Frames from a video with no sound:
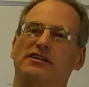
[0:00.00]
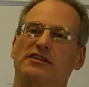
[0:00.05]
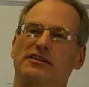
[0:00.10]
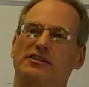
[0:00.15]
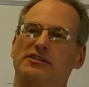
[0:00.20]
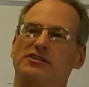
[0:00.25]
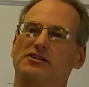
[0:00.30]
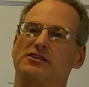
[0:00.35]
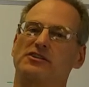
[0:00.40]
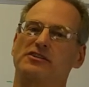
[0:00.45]
you
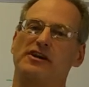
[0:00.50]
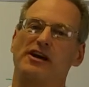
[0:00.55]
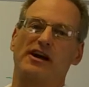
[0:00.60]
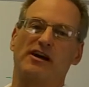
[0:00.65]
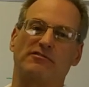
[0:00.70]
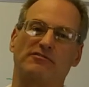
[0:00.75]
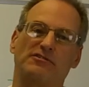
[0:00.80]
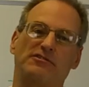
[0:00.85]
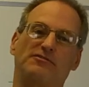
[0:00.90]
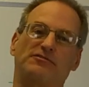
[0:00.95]
know, the
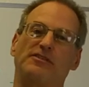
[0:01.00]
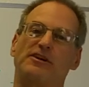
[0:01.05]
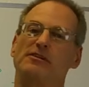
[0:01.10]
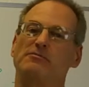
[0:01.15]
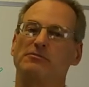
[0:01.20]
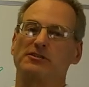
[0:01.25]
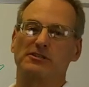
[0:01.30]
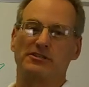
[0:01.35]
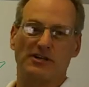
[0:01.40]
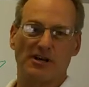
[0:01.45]
average
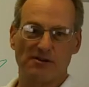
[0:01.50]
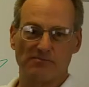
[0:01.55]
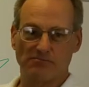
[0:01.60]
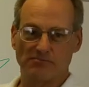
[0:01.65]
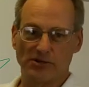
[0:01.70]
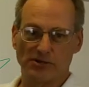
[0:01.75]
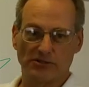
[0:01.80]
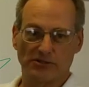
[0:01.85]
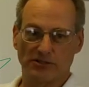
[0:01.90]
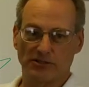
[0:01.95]
family type
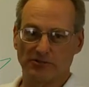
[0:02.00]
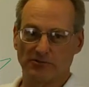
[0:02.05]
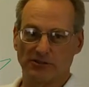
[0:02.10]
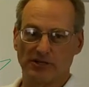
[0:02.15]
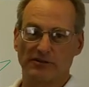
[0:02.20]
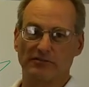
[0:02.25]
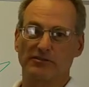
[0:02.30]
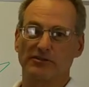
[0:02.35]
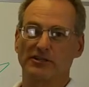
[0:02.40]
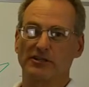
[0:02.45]
boat or
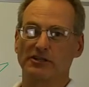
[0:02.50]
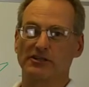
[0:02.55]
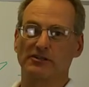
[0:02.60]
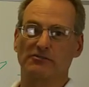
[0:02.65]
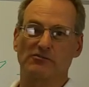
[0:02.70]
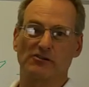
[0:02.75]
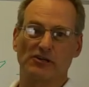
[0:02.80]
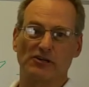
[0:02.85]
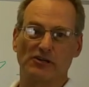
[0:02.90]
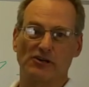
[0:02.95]
whatever they're going to
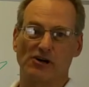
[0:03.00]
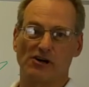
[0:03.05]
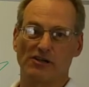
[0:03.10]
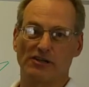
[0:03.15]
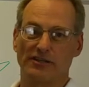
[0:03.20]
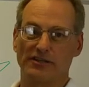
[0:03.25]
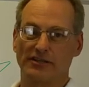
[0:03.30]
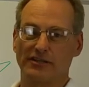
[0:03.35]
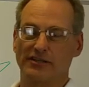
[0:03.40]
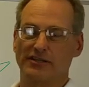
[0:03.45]
want to call
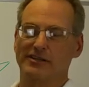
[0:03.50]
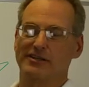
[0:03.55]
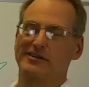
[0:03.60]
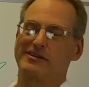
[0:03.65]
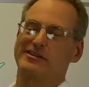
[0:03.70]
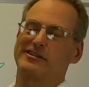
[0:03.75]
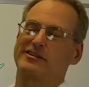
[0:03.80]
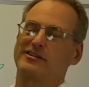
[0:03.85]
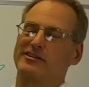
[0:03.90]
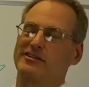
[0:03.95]
it.
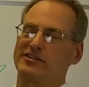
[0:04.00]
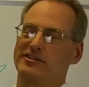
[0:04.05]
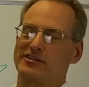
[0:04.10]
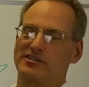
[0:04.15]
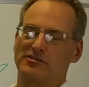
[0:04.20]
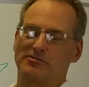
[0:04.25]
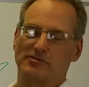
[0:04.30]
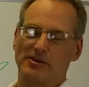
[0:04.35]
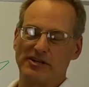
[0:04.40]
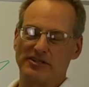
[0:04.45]
It's
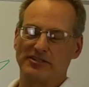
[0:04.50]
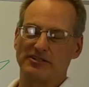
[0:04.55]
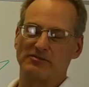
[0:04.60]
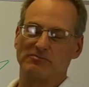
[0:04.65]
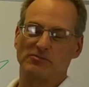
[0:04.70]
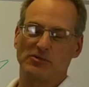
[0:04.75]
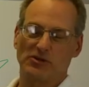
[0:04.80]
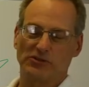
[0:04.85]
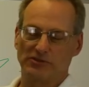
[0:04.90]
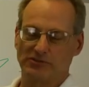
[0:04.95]
a racing
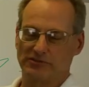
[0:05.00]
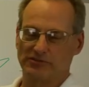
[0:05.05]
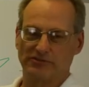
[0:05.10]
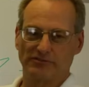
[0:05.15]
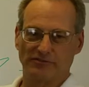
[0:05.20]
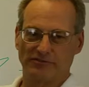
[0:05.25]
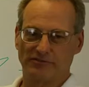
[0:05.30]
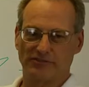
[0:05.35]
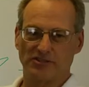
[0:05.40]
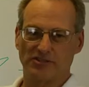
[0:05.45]
boat.
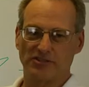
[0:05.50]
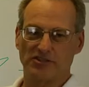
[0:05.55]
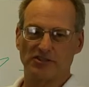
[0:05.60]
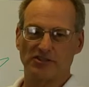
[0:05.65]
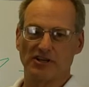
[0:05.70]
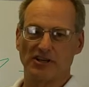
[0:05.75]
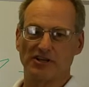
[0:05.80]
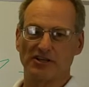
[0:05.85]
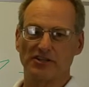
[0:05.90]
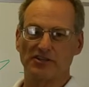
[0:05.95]
They're just
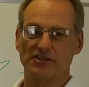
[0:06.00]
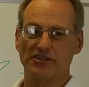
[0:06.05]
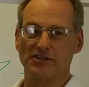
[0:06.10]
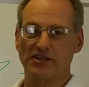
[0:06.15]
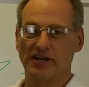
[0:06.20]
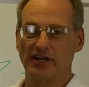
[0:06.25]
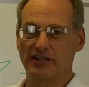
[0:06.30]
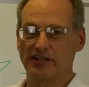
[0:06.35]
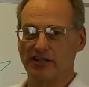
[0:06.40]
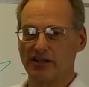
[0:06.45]
not going to do
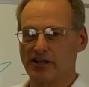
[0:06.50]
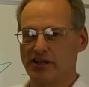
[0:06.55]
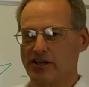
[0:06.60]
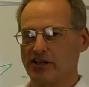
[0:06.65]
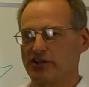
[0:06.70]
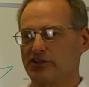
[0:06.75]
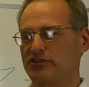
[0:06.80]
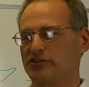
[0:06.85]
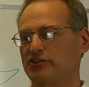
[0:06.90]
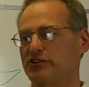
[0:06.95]
that.
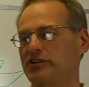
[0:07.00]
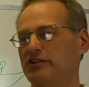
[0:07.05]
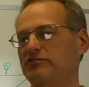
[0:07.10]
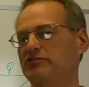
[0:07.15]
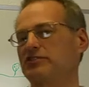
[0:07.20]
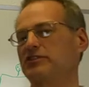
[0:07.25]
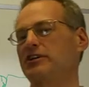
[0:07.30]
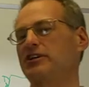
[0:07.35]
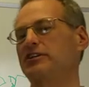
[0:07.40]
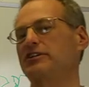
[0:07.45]
So it gives
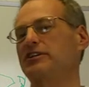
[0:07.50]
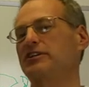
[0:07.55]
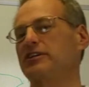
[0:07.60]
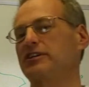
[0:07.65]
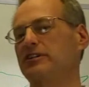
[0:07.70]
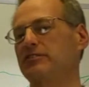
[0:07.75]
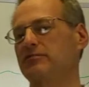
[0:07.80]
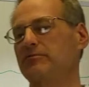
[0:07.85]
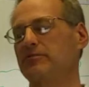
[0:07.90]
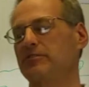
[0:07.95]
you an
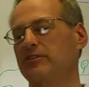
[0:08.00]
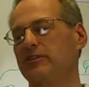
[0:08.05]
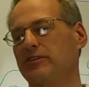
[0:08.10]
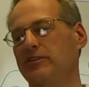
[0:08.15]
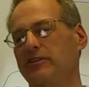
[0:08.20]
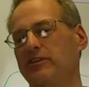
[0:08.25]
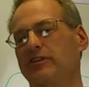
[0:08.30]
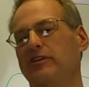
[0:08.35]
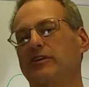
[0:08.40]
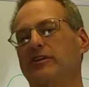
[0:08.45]
idea.
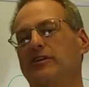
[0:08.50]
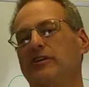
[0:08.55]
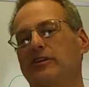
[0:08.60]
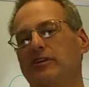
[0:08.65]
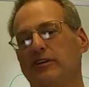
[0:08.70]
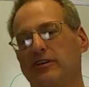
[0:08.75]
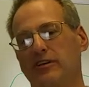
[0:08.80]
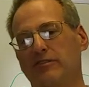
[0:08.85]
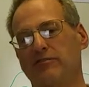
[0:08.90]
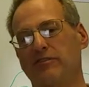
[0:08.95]

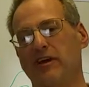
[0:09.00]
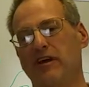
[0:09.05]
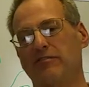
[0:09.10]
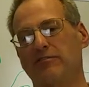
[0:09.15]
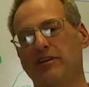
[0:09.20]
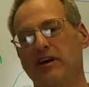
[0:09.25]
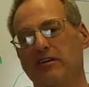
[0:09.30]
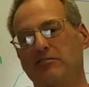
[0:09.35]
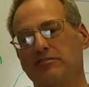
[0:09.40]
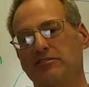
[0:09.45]
If you have an
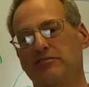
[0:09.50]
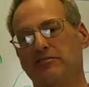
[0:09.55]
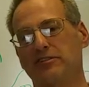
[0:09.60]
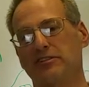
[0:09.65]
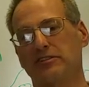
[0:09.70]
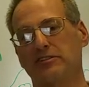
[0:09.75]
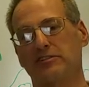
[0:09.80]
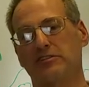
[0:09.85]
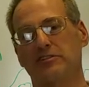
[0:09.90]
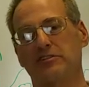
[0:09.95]
average
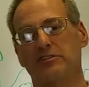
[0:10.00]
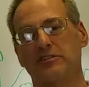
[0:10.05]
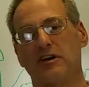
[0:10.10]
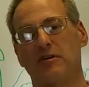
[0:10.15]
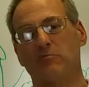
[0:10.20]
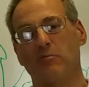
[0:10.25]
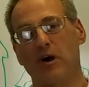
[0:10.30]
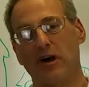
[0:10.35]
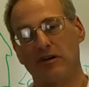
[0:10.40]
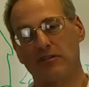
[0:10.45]
vehicle that's not
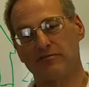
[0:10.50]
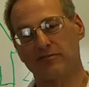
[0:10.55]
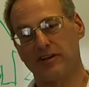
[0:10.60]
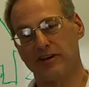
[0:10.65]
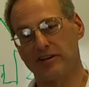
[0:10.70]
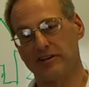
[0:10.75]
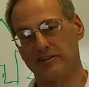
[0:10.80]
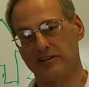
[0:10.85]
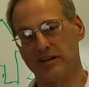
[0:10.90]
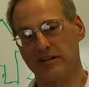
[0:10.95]
modified
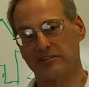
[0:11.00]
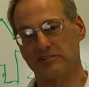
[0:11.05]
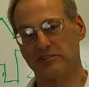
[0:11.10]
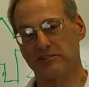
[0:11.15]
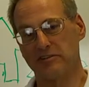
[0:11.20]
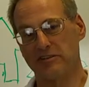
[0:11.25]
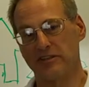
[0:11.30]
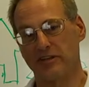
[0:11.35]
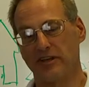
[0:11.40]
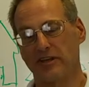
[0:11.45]
or that sort
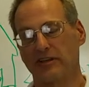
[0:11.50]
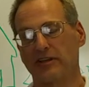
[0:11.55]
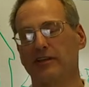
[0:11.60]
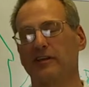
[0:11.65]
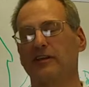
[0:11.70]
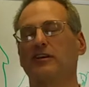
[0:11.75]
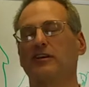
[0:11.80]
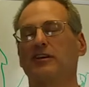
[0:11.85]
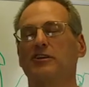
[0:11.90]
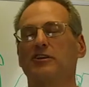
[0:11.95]
of thing,
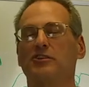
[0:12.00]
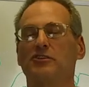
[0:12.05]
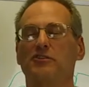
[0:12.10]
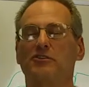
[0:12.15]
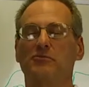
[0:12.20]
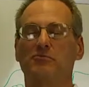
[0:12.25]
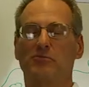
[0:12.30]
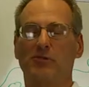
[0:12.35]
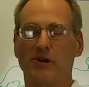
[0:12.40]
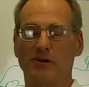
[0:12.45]
you
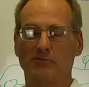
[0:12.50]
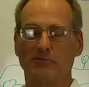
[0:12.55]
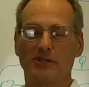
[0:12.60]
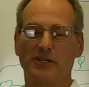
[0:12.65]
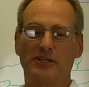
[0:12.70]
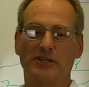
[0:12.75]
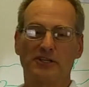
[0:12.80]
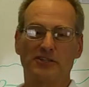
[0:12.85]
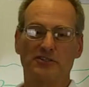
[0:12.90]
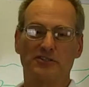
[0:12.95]
can probably
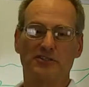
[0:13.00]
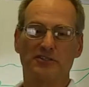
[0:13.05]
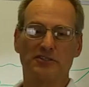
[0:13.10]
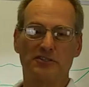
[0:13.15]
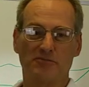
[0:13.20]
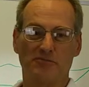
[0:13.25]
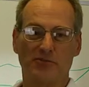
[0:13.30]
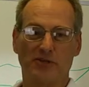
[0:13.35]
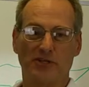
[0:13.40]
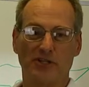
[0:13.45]
get into the
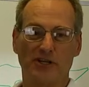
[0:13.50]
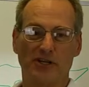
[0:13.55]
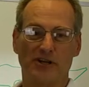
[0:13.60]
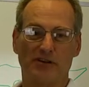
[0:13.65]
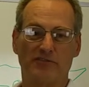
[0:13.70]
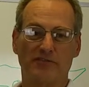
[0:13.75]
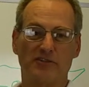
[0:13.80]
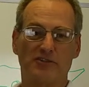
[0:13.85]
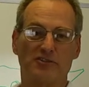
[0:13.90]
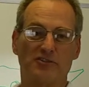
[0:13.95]
umbrella
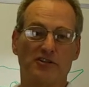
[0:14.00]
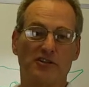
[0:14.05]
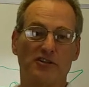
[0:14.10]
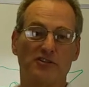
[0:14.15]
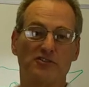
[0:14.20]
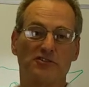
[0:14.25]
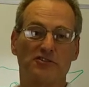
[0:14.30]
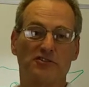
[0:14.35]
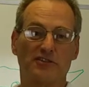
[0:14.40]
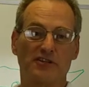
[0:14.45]
coverage so long as
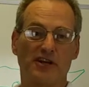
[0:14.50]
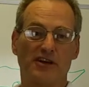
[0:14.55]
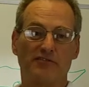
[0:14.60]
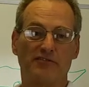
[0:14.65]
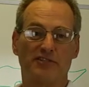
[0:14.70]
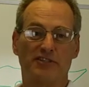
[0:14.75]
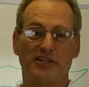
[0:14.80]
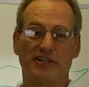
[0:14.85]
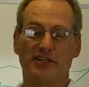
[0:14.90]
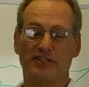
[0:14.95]
you don't have
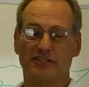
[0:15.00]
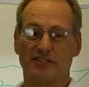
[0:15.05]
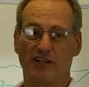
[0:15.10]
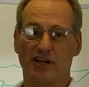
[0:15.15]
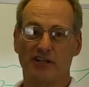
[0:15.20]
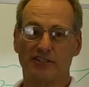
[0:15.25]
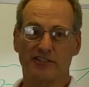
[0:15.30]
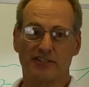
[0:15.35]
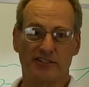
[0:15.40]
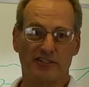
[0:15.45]
tickets,
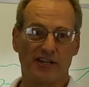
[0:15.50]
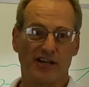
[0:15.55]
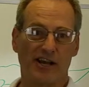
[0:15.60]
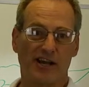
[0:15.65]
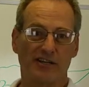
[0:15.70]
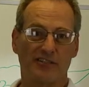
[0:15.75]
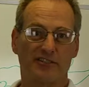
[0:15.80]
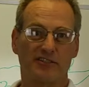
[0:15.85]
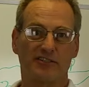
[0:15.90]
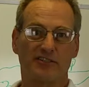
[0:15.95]
losses,
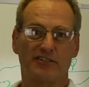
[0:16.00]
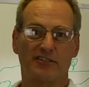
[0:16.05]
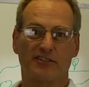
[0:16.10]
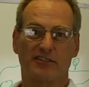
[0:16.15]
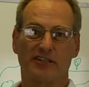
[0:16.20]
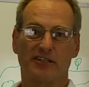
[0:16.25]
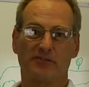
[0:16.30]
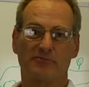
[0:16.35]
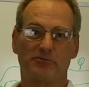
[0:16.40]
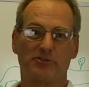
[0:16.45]
accidents,
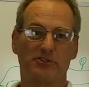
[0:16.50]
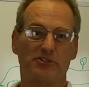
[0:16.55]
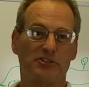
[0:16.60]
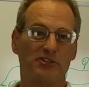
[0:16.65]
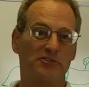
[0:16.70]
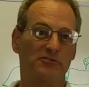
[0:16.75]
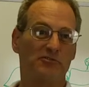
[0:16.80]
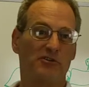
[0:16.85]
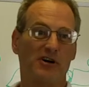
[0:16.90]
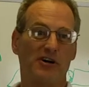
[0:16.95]
claims,
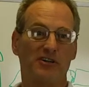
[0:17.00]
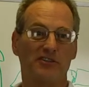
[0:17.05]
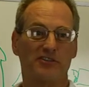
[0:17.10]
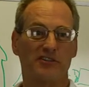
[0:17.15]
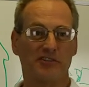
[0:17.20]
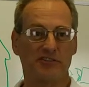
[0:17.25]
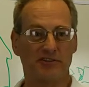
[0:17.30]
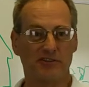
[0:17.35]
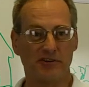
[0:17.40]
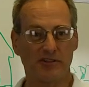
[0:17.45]
DUIs,
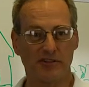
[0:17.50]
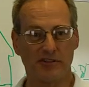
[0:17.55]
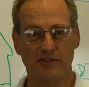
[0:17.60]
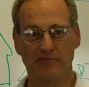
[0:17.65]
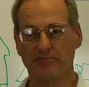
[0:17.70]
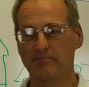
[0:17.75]
that sort of thing.